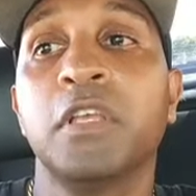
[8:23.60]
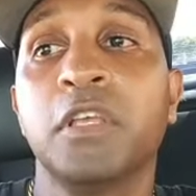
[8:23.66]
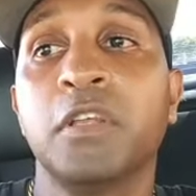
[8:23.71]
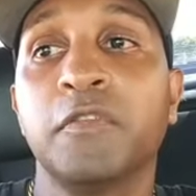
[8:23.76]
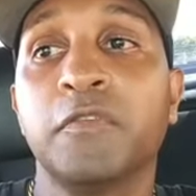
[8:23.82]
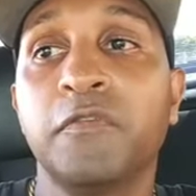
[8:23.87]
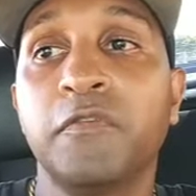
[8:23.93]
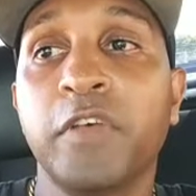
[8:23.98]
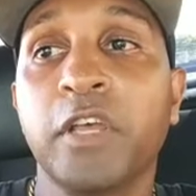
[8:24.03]

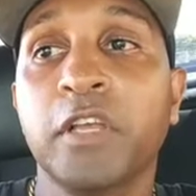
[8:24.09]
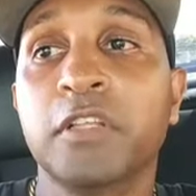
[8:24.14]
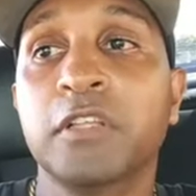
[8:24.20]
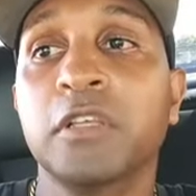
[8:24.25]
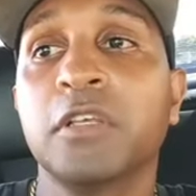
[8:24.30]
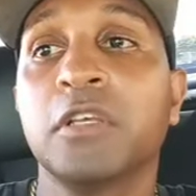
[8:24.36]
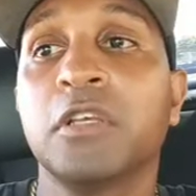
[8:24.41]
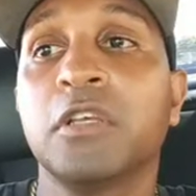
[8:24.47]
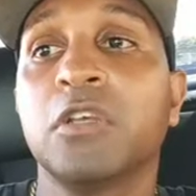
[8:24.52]
in
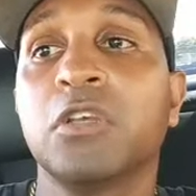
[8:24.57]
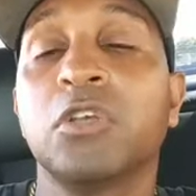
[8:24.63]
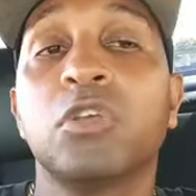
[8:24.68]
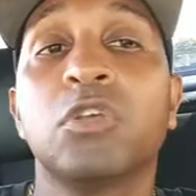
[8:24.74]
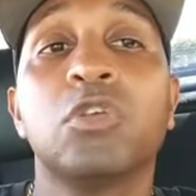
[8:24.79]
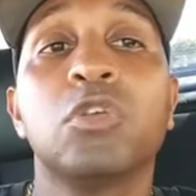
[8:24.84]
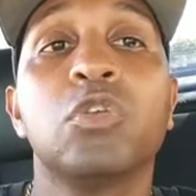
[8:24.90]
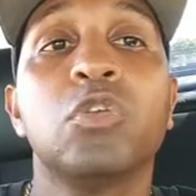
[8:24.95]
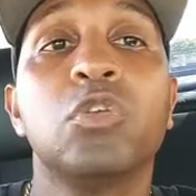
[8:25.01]

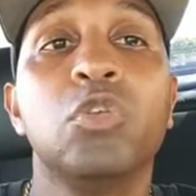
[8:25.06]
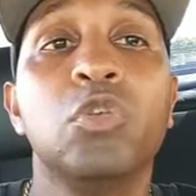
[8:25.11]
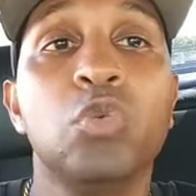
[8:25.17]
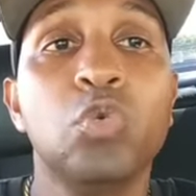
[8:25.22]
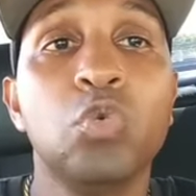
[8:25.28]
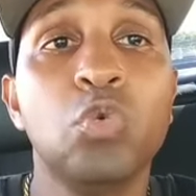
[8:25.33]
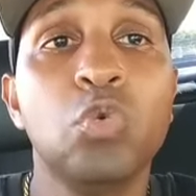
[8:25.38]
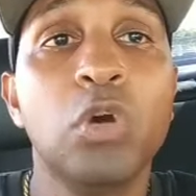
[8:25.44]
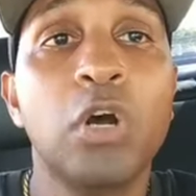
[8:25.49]
effect,
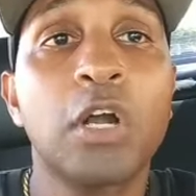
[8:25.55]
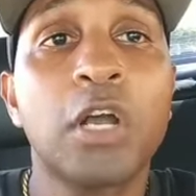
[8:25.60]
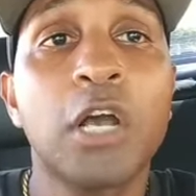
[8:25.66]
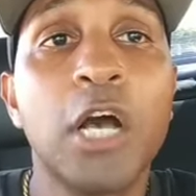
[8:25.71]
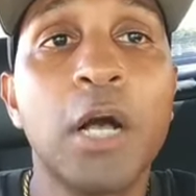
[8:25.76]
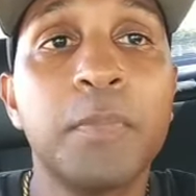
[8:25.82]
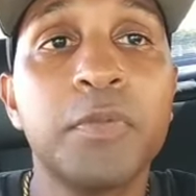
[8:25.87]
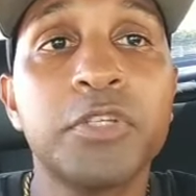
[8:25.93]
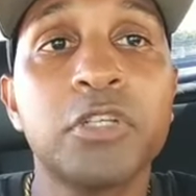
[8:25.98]
you
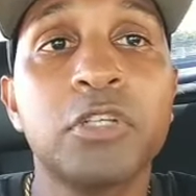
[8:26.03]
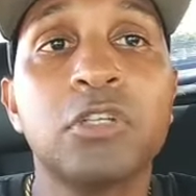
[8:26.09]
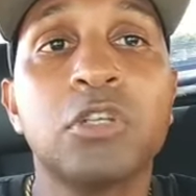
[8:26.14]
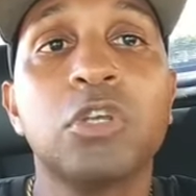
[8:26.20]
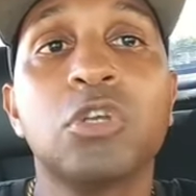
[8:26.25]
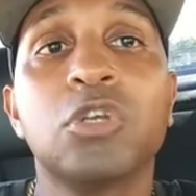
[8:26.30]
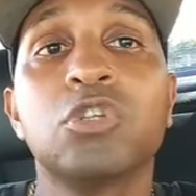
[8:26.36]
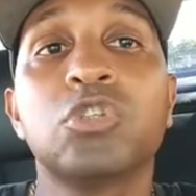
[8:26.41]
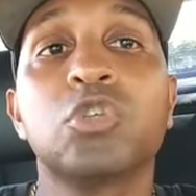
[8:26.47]
accomplish it.
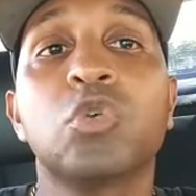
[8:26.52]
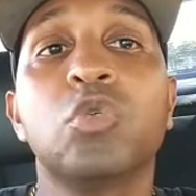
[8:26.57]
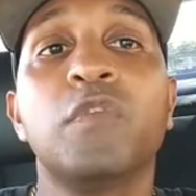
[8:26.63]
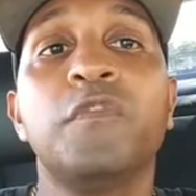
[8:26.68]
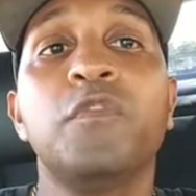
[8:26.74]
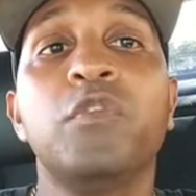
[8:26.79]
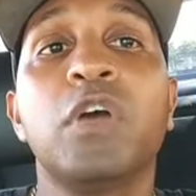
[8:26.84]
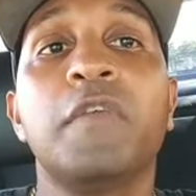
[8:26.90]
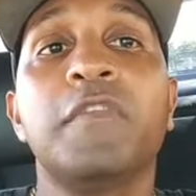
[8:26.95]
So
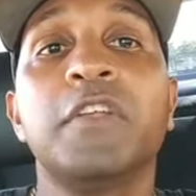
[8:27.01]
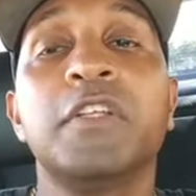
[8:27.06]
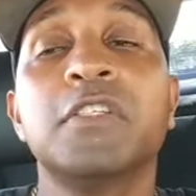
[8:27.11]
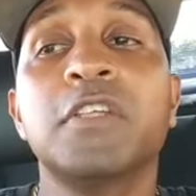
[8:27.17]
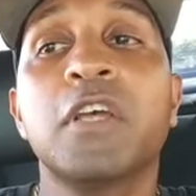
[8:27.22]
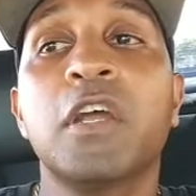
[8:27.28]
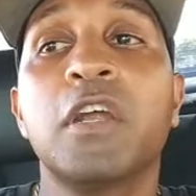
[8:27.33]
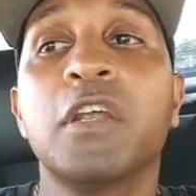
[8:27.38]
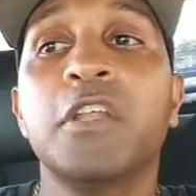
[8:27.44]
if you have a
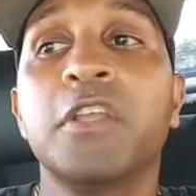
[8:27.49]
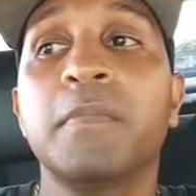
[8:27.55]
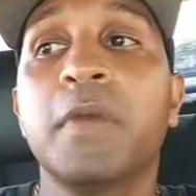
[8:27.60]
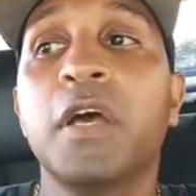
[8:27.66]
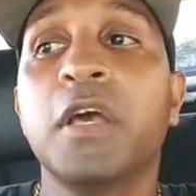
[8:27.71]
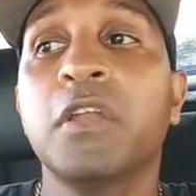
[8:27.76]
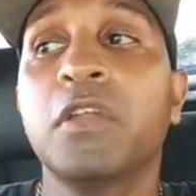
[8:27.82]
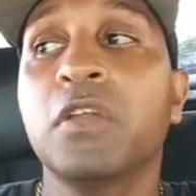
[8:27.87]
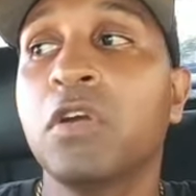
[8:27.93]
desire in your
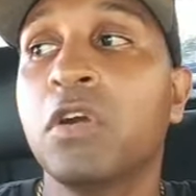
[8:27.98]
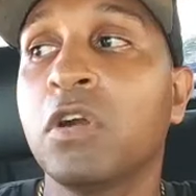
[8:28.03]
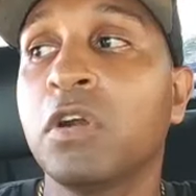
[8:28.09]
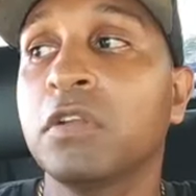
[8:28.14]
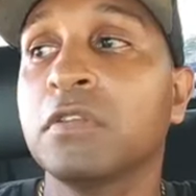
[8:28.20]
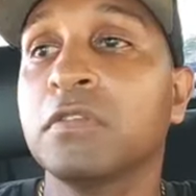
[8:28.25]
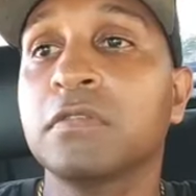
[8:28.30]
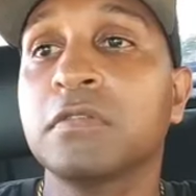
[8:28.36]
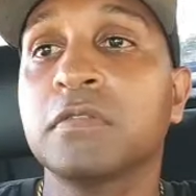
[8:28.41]
mind and
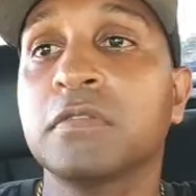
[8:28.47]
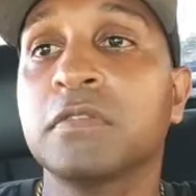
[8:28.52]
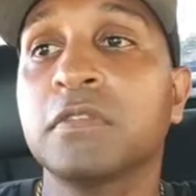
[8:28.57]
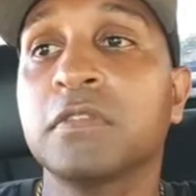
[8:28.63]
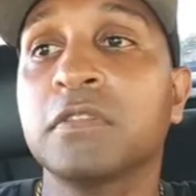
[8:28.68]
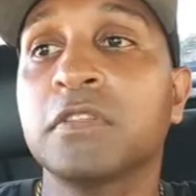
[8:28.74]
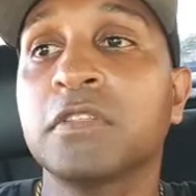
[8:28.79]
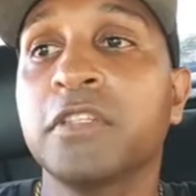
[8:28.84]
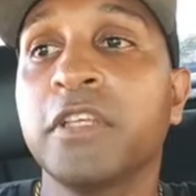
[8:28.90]
heart
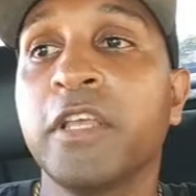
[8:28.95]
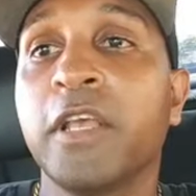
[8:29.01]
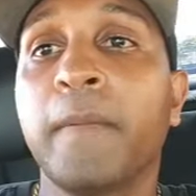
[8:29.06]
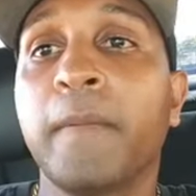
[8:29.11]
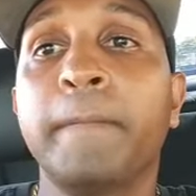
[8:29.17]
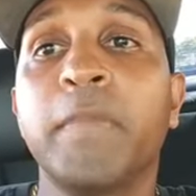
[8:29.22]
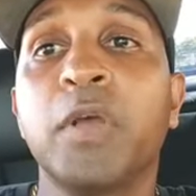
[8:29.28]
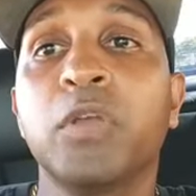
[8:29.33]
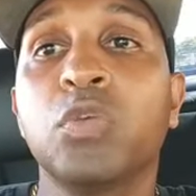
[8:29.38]
to say
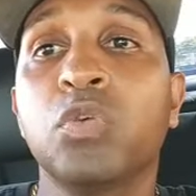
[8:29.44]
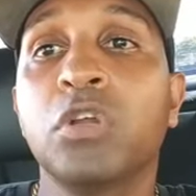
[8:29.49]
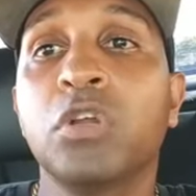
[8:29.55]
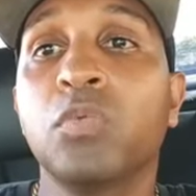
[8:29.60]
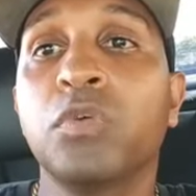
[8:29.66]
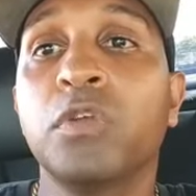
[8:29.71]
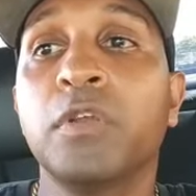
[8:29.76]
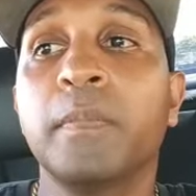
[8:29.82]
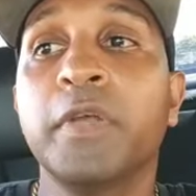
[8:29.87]
you want
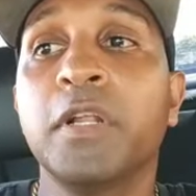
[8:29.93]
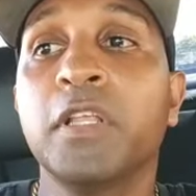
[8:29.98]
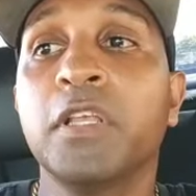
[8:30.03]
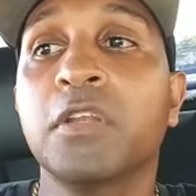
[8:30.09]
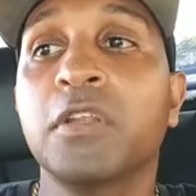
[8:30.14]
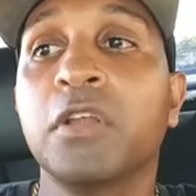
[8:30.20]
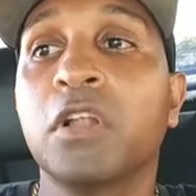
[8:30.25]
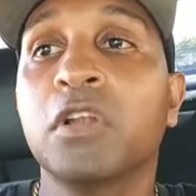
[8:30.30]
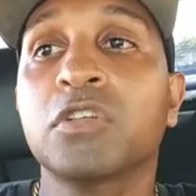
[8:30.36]
to win $1
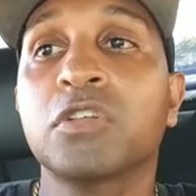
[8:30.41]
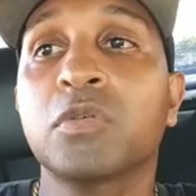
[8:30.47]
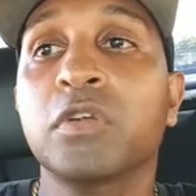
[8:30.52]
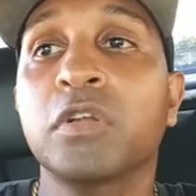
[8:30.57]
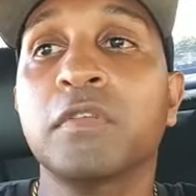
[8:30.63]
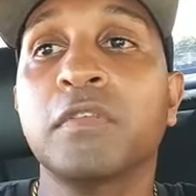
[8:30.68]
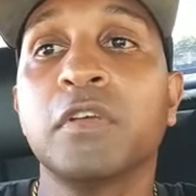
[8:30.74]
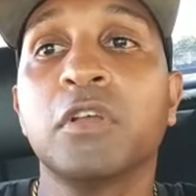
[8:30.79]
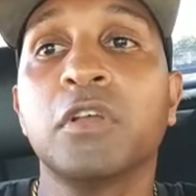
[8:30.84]
billion or
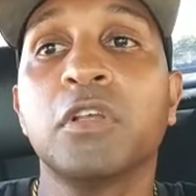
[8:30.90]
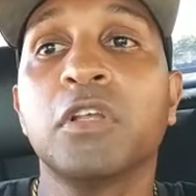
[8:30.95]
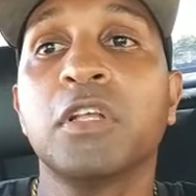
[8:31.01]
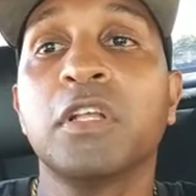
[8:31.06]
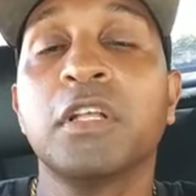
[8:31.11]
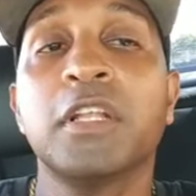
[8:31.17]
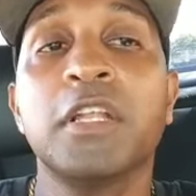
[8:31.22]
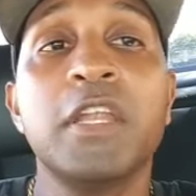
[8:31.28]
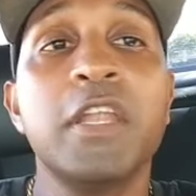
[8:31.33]
whatever,
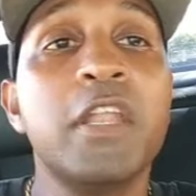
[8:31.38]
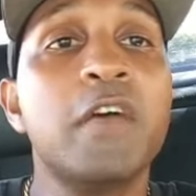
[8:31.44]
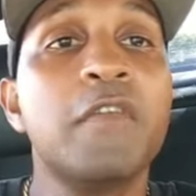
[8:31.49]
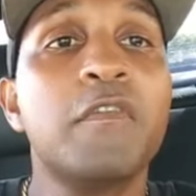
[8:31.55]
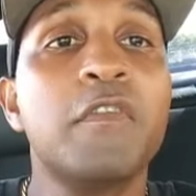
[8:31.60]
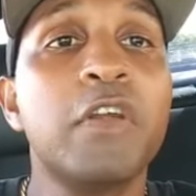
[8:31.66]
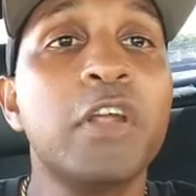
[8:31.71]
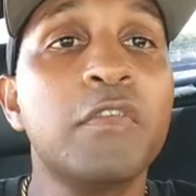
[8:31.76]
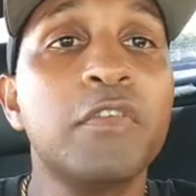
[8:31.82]

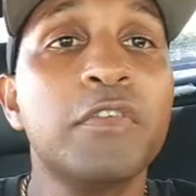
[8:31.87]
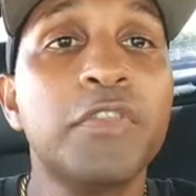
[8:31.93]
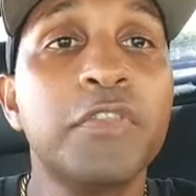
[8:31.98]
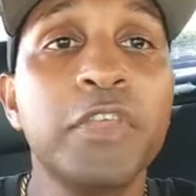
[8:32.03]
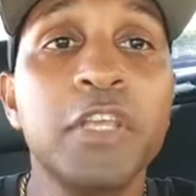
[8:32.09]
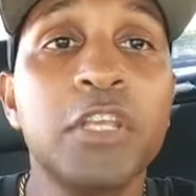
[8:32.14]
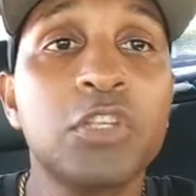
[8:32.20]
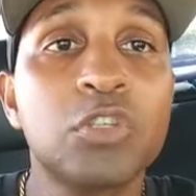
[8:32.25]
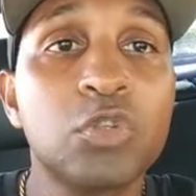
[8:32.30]
never ever
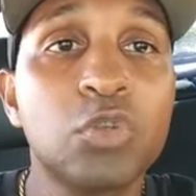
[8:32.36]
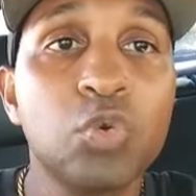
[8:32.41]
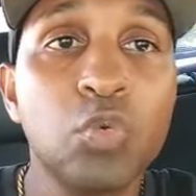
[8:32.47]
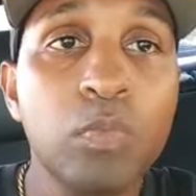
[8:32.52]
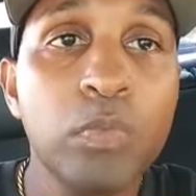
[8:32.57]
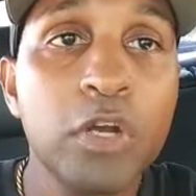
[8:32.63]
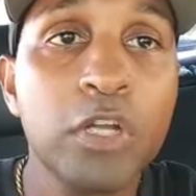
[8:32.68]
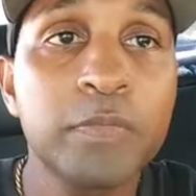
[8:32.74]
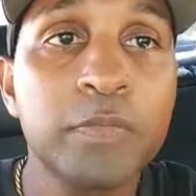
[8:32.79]
think it's
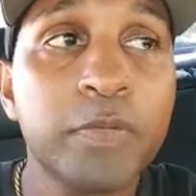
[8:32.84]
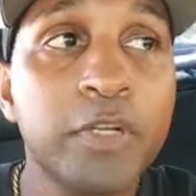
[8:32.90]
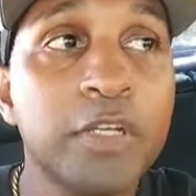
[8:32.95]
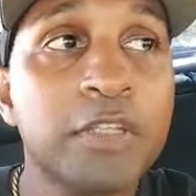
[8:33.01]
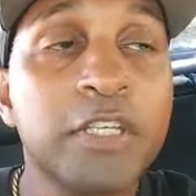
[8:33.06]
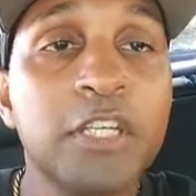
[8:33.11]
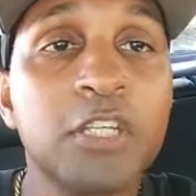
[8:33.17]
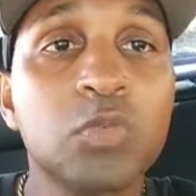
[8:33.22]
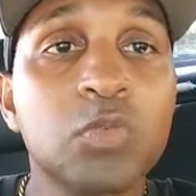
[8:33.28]
too much,
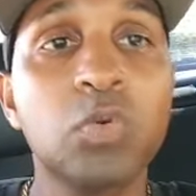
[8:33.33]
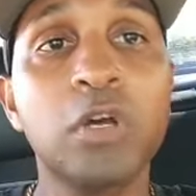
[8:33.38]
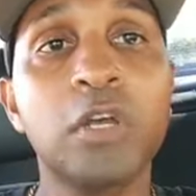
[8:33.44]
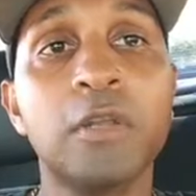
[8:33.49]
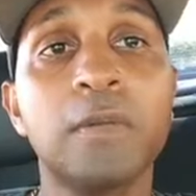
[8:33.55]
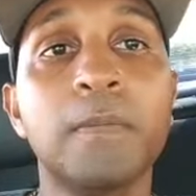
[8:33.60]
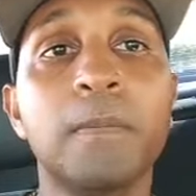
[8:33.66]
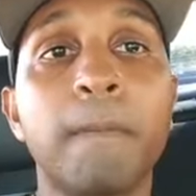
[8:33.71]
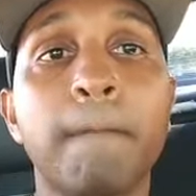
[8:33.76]
because guess what?